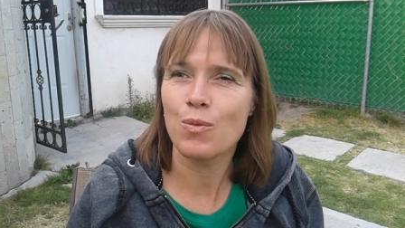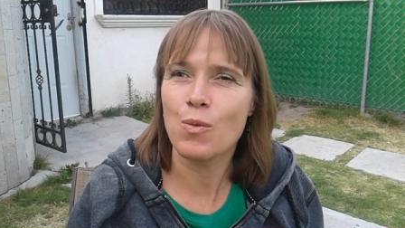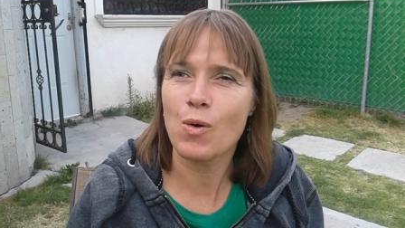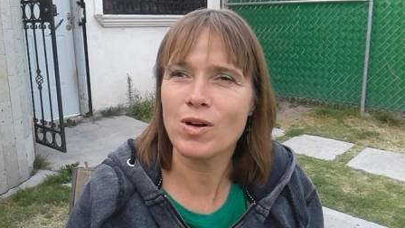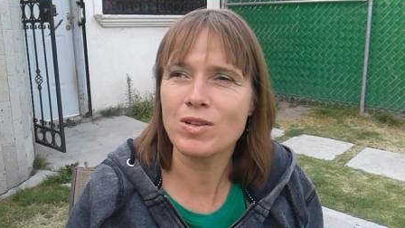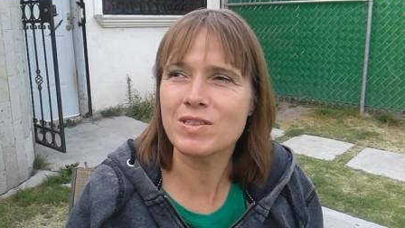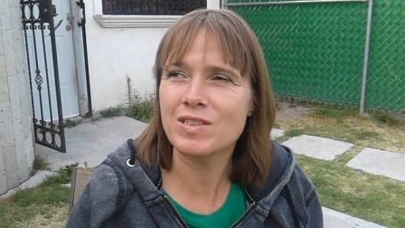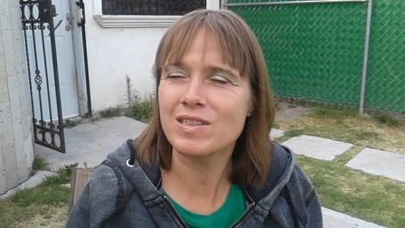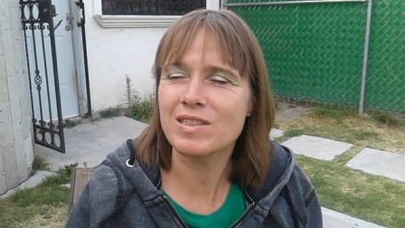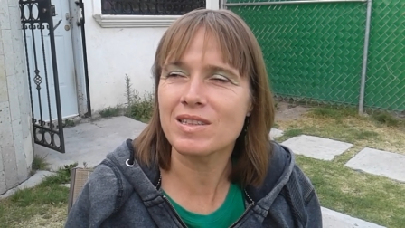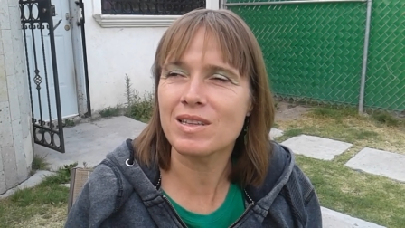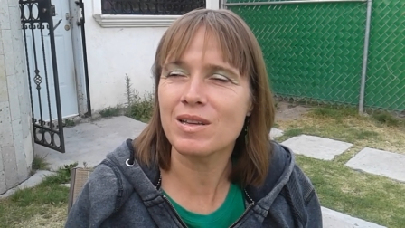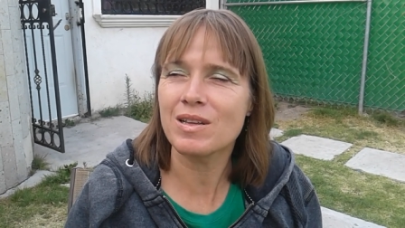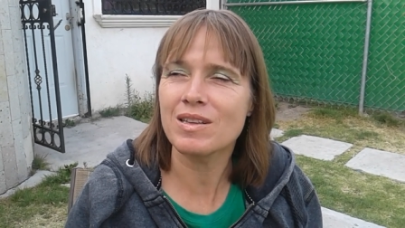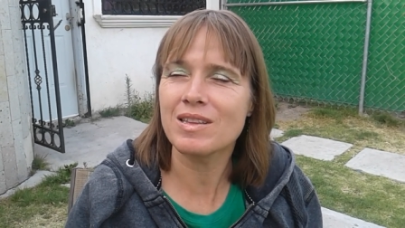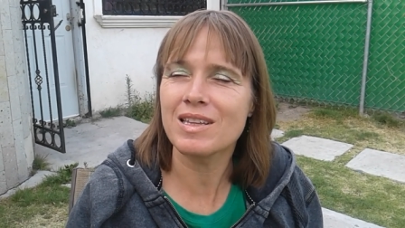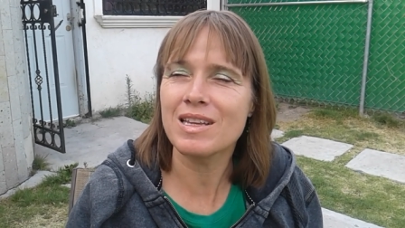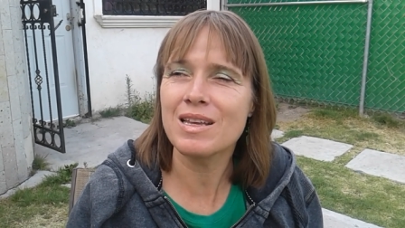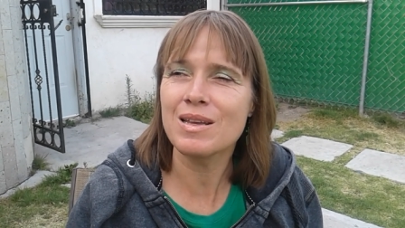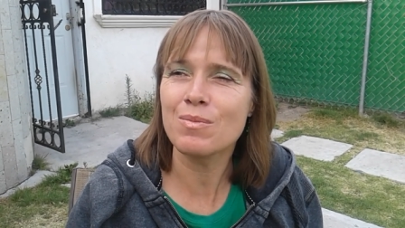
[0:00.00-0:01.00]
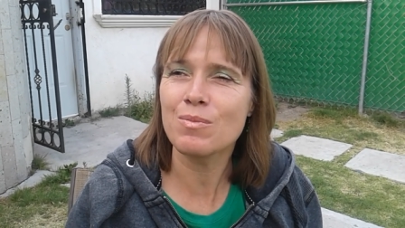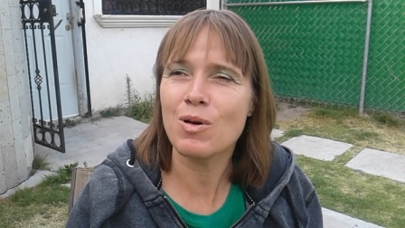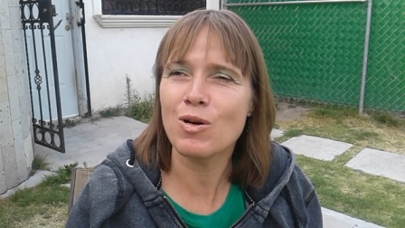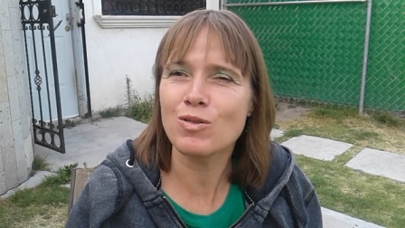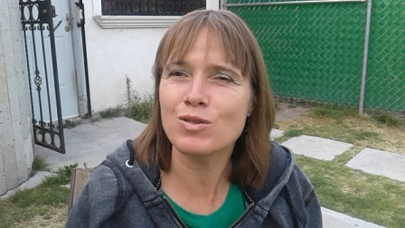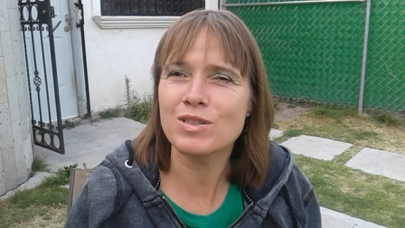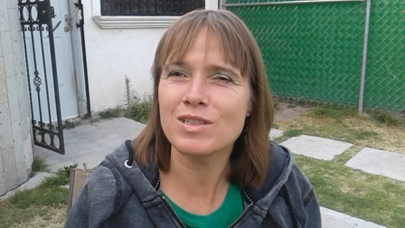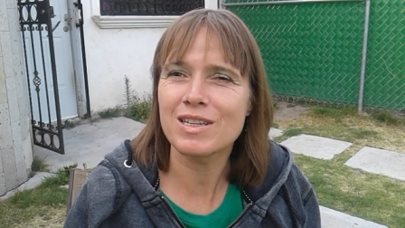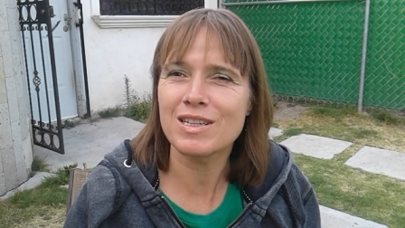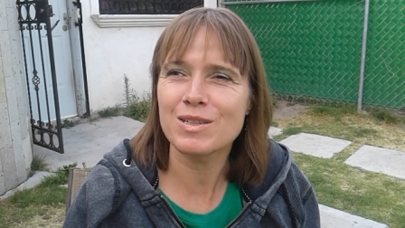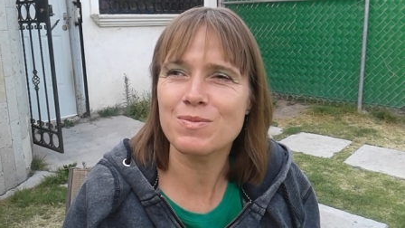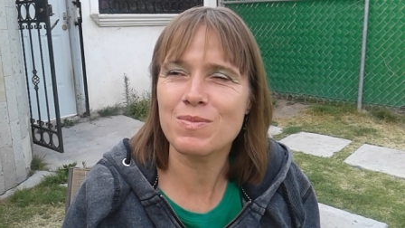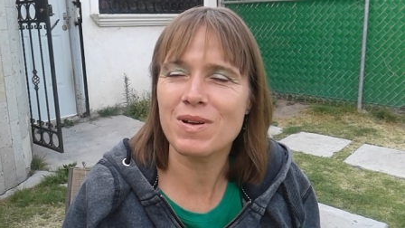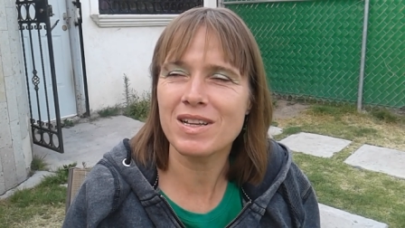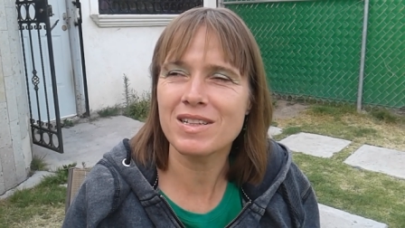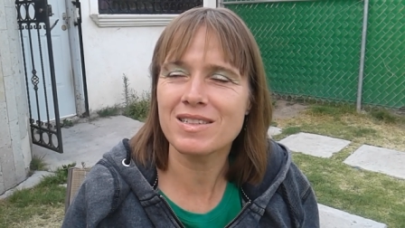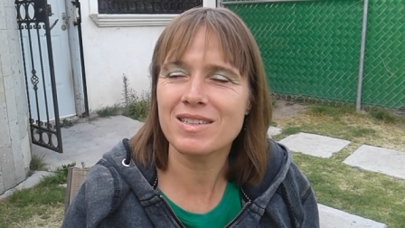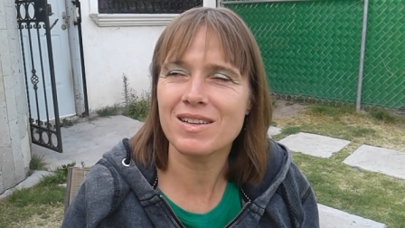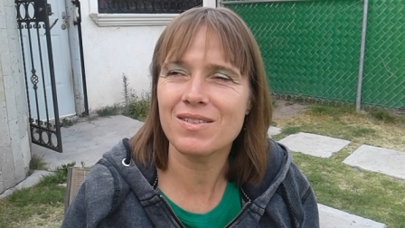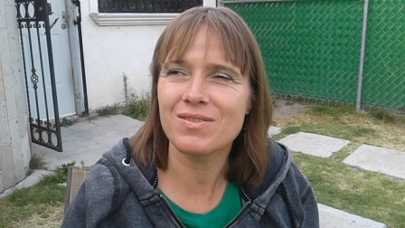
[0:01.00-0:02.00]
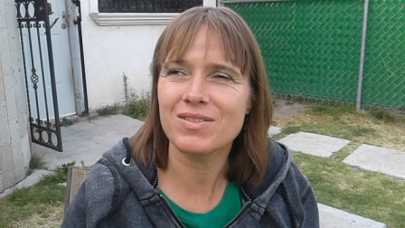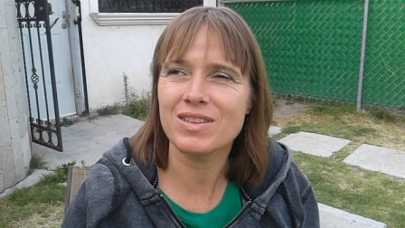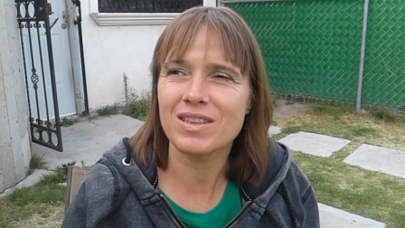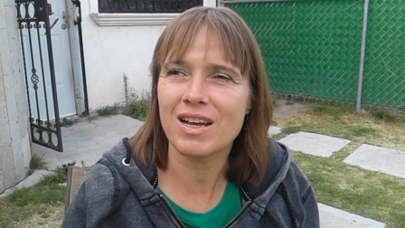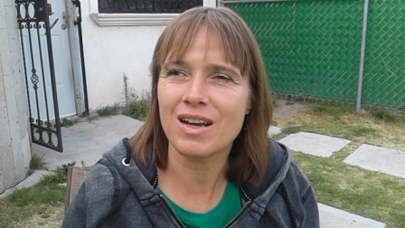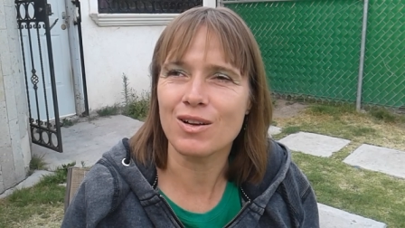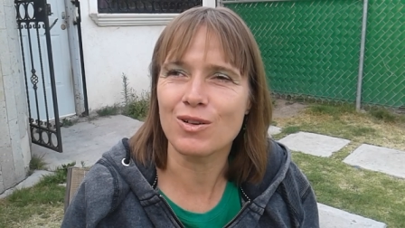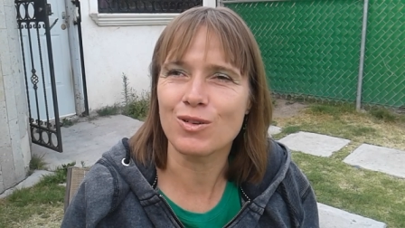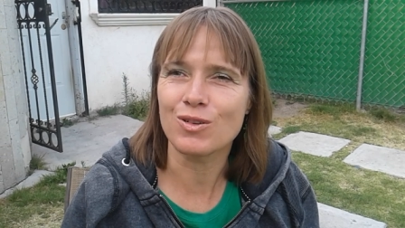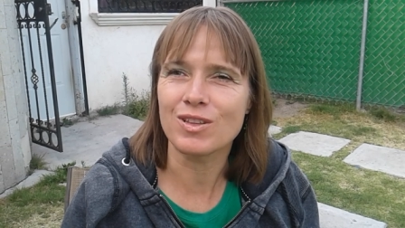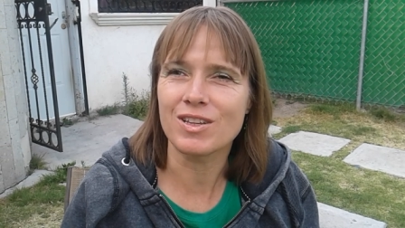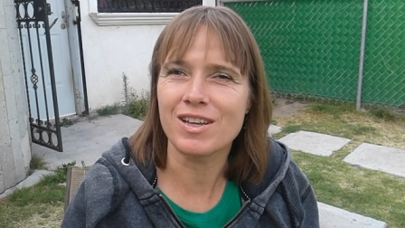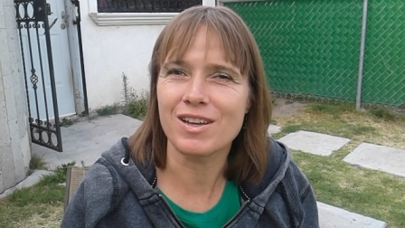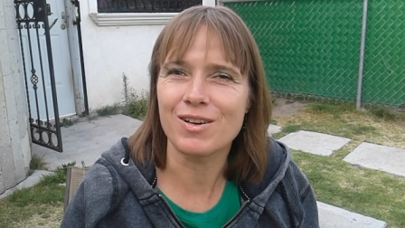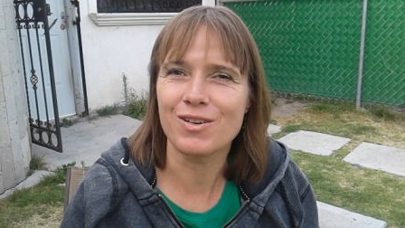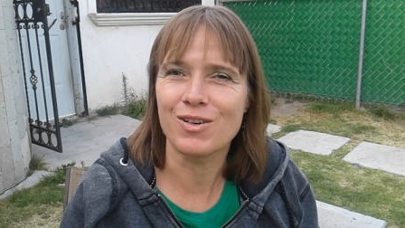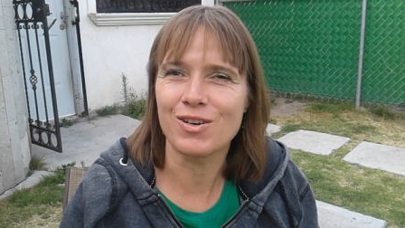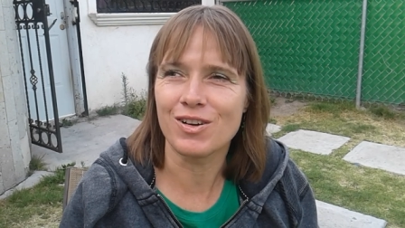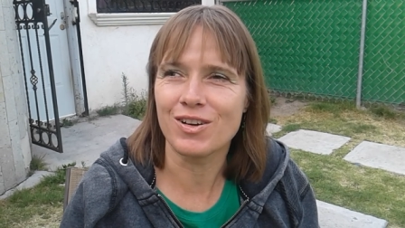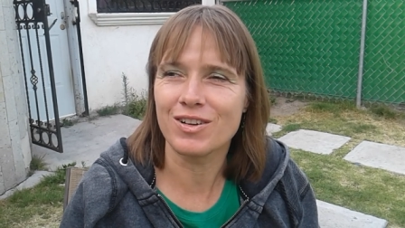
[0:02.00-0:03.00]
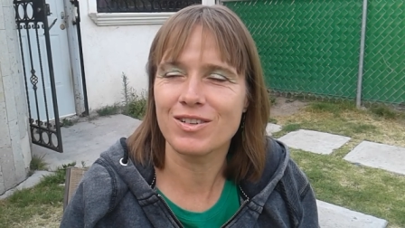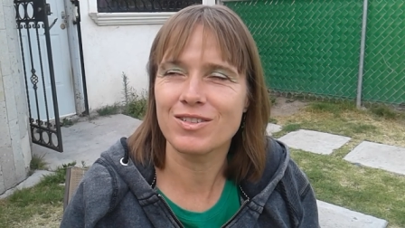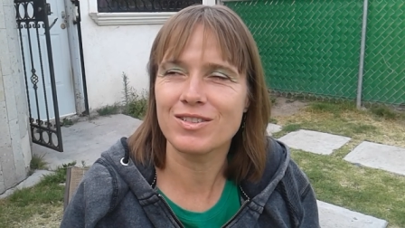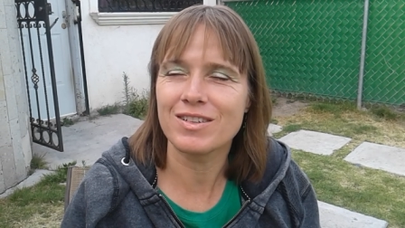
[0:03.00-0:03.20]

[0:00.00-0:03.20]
What's the most expensive taco, Diego?